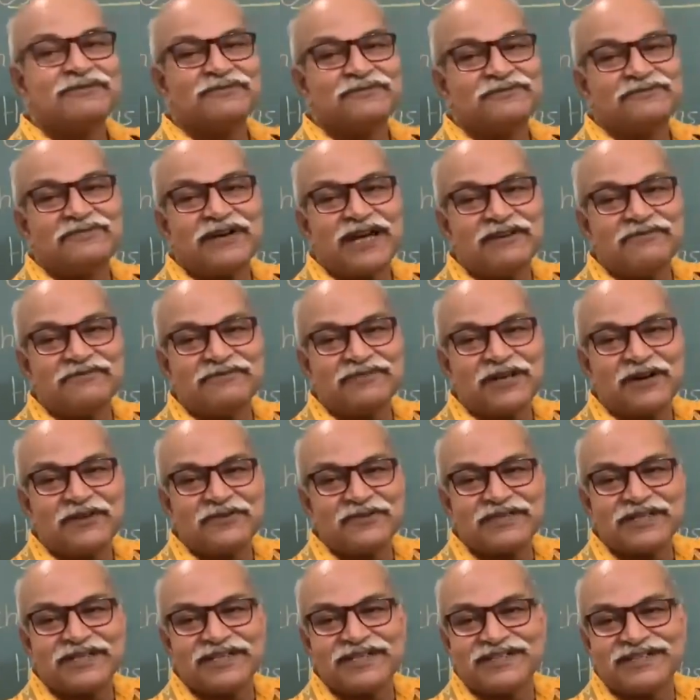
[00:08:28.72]

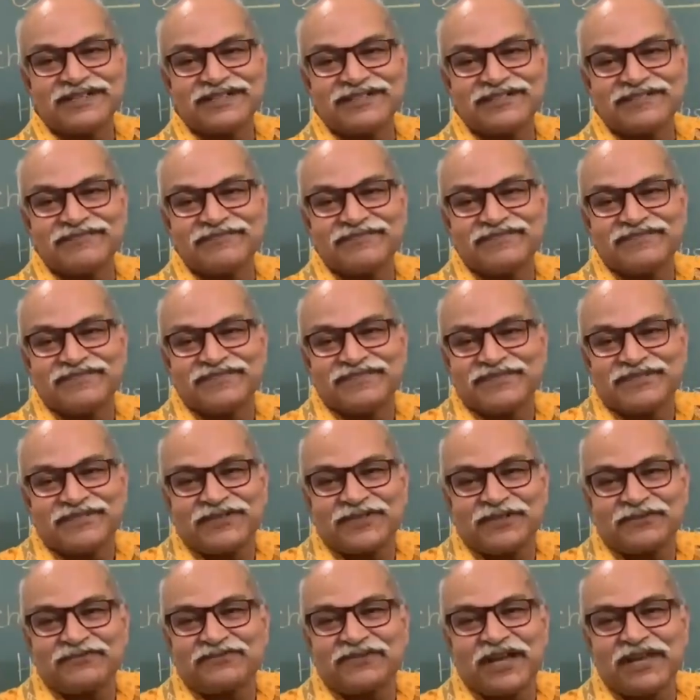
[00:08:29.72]
5000
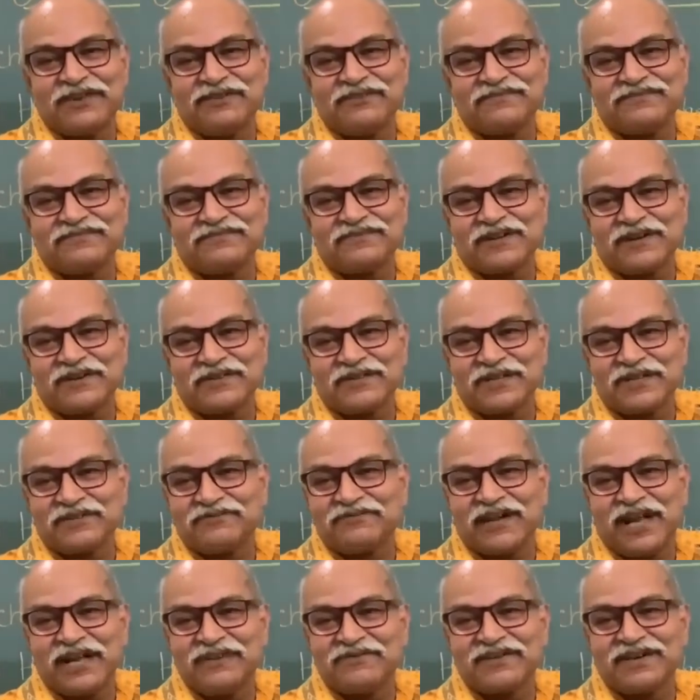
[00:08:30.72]
or
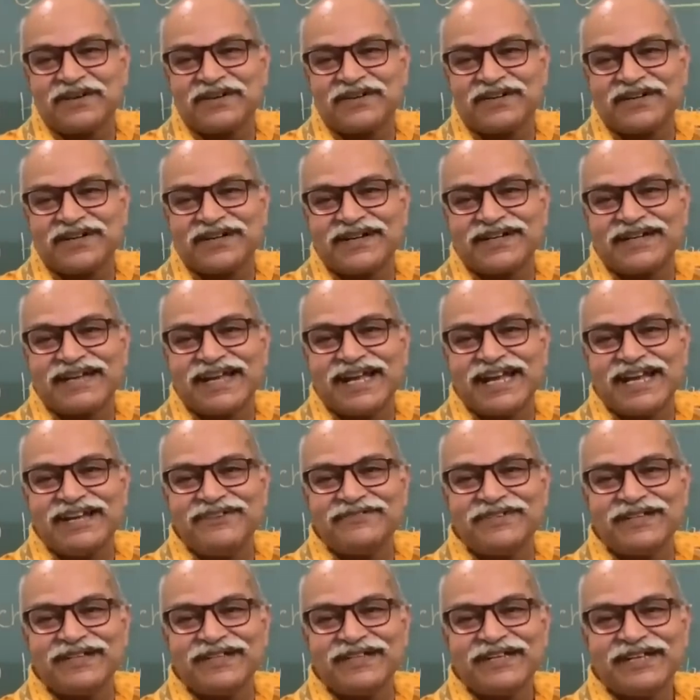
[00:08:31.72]
5500
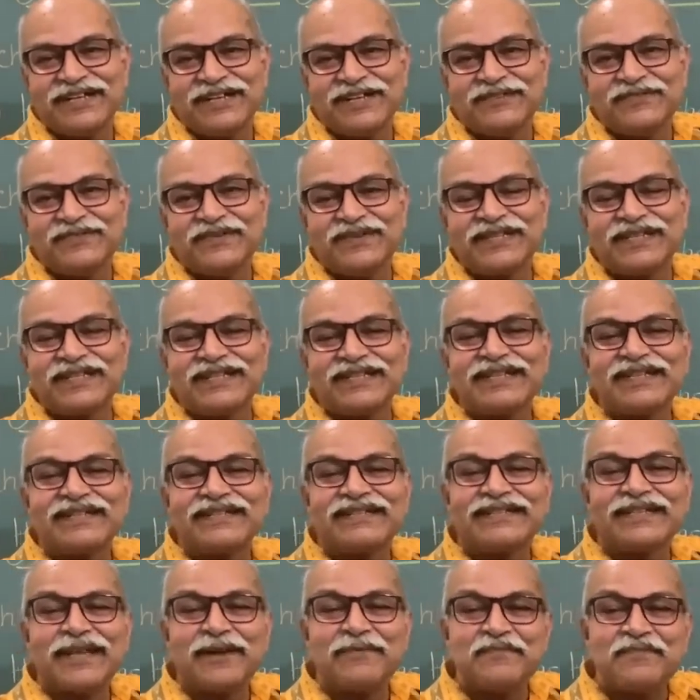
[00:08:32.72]
Kelvin, which is
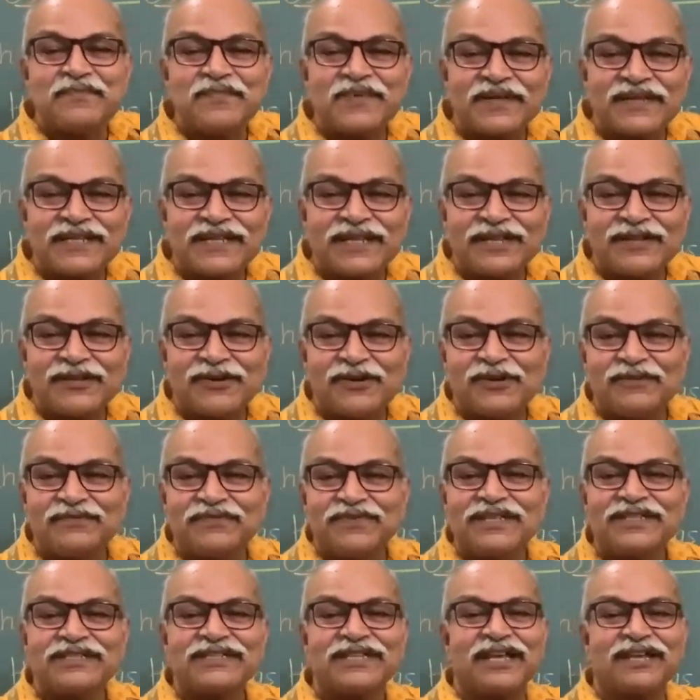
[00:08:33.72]
the temperature
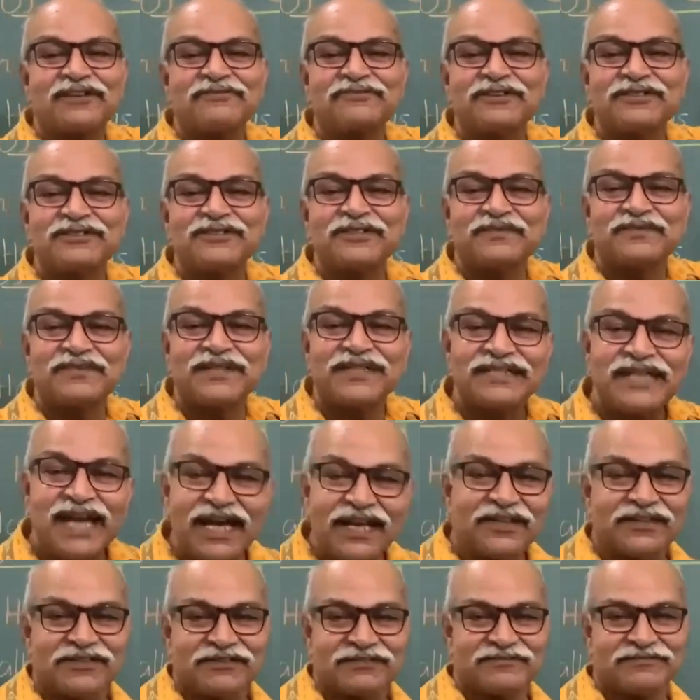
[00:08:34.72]
of the surface of the
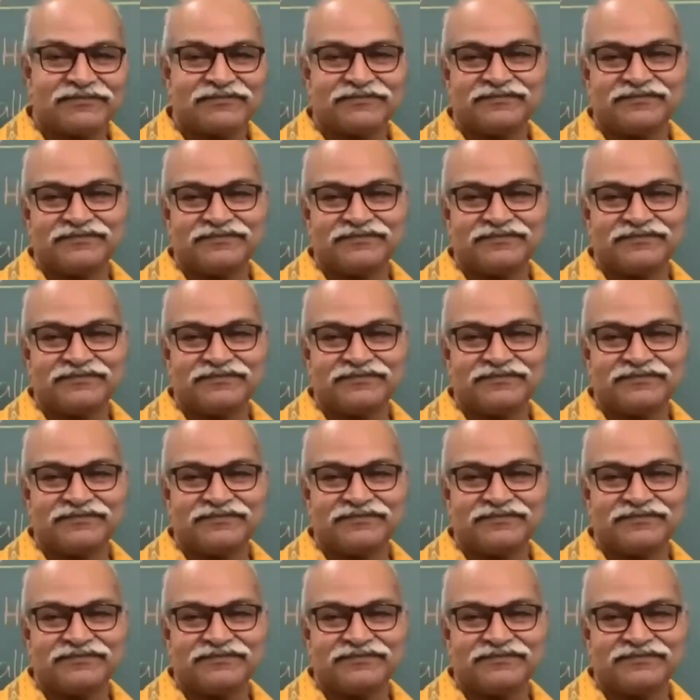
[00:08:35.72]
sun.